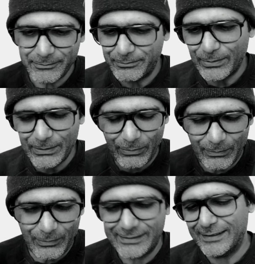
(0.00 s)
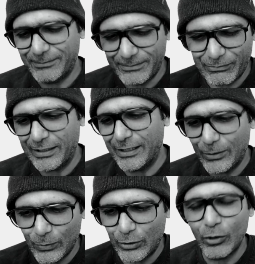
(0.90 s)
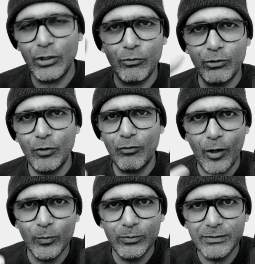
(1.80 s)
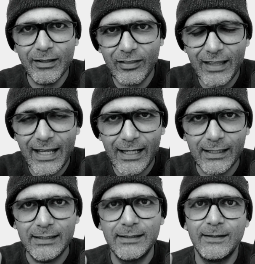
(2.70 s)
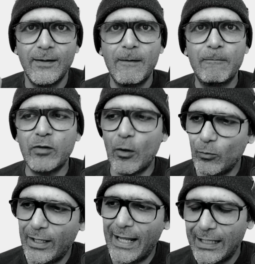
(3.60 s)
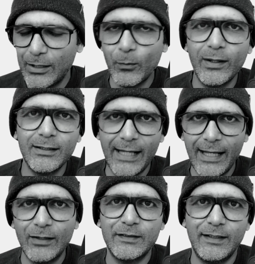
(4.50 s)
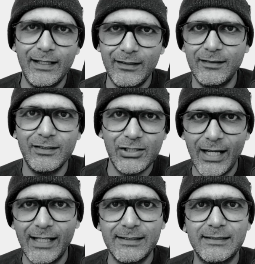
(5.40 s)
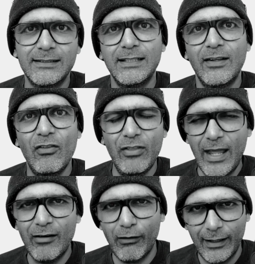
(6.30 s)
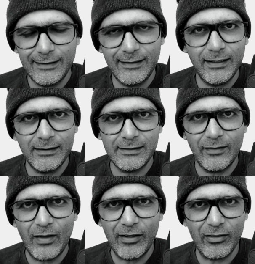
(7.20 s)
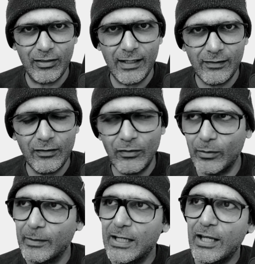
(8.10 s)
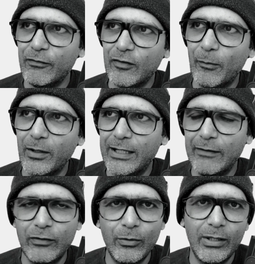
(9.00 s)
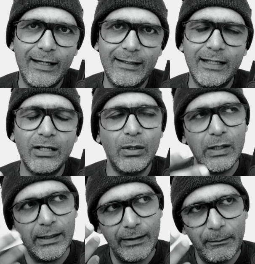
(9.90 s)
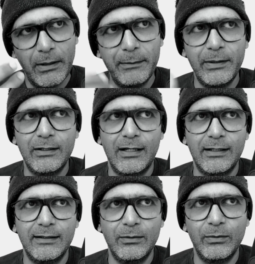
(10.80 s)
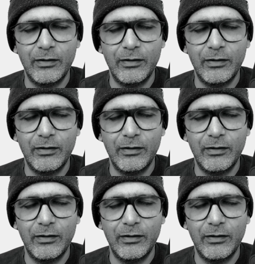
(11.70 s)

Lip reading: what's it freaking called? Your own thing. Don't let anyone else interject their ideas and their things into them. If someone gives you an idea and go, okay, that might be a good idea, we'll